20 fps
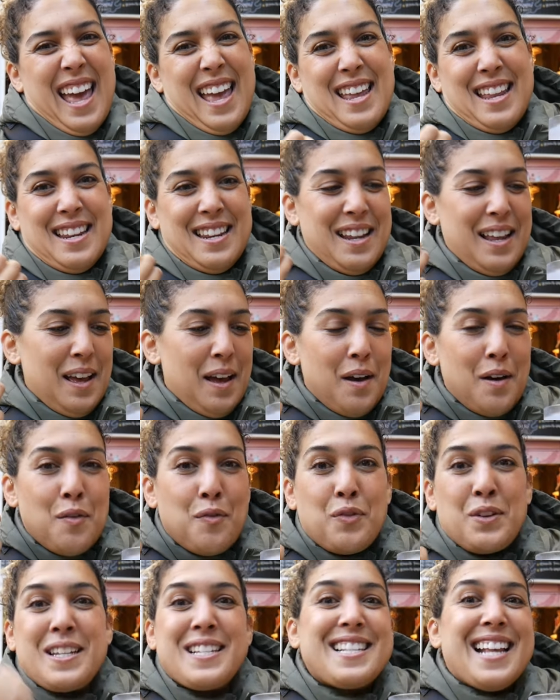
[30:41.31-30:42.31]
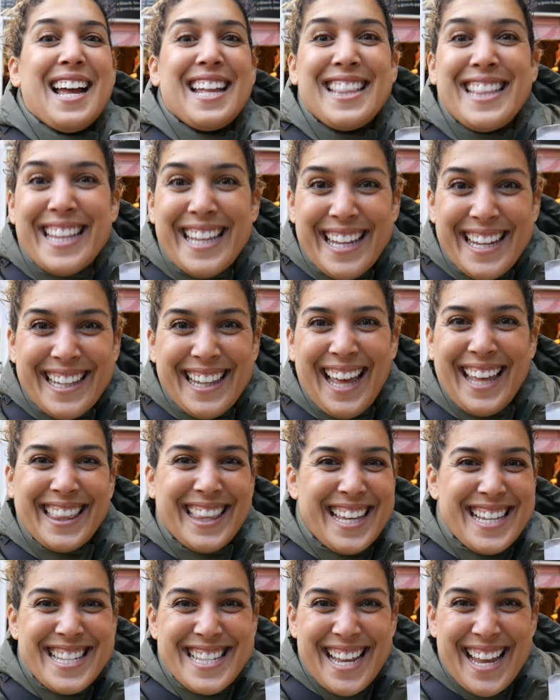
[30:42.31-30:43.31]
and frizzanti, like
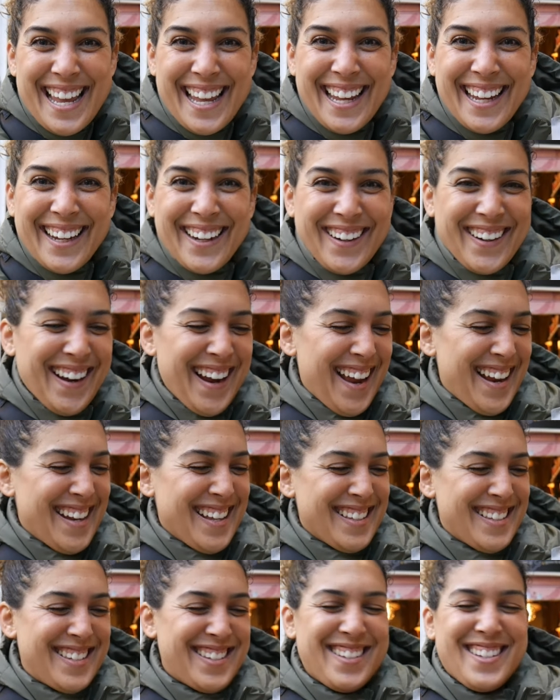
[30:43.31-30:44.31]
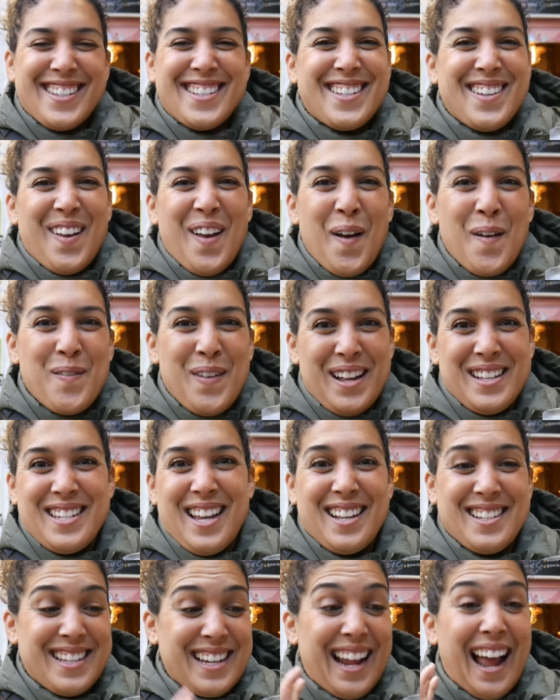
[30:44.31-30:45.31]
they say here, and it's just
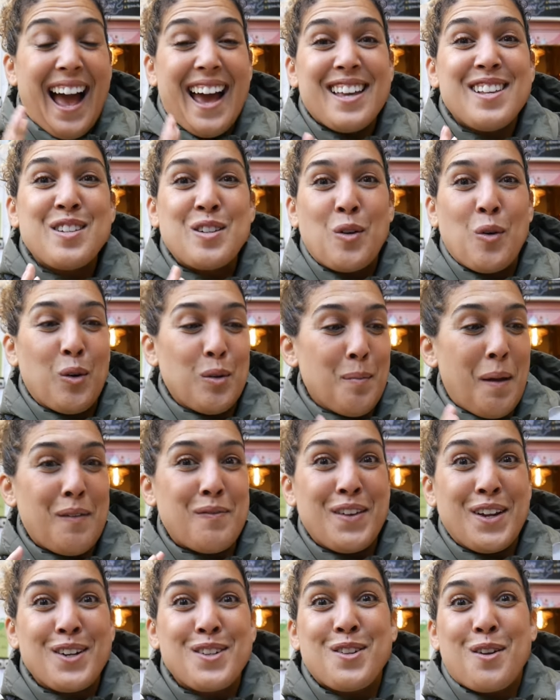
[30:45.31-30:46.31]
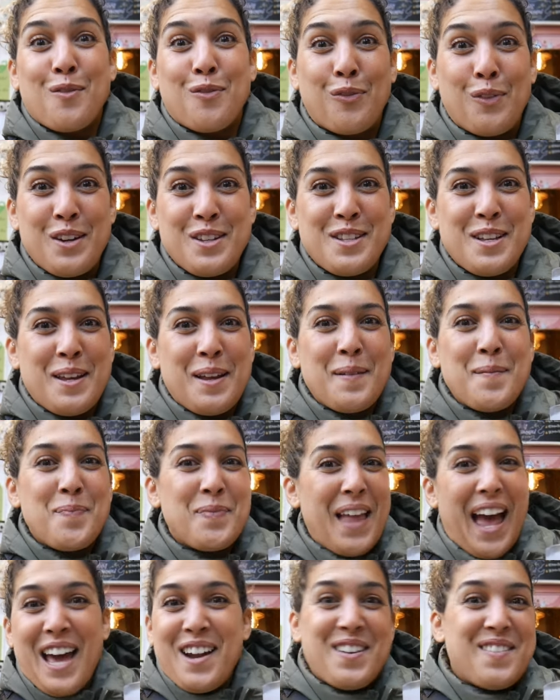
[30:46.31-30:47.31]
fantastic. Ice cold, my fingers are freezing.
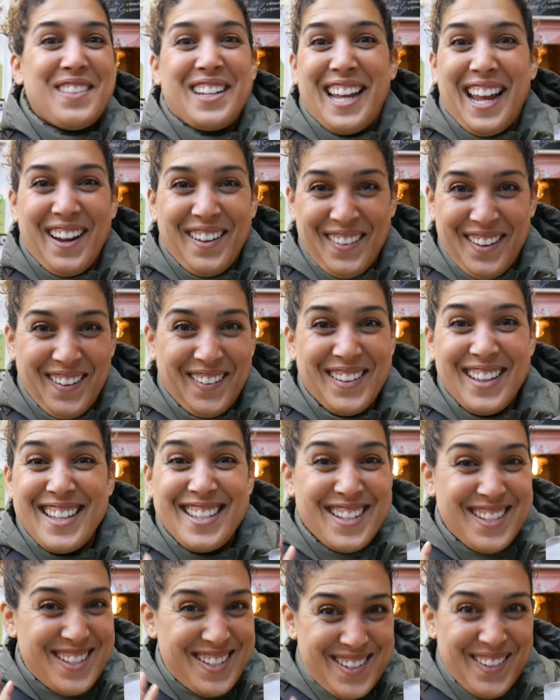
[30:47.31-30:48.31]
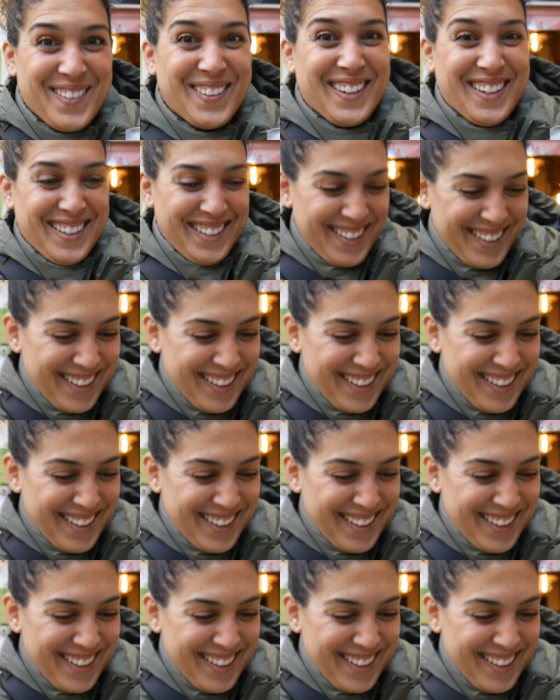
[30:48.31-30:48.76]
I don't even care though, this is so good.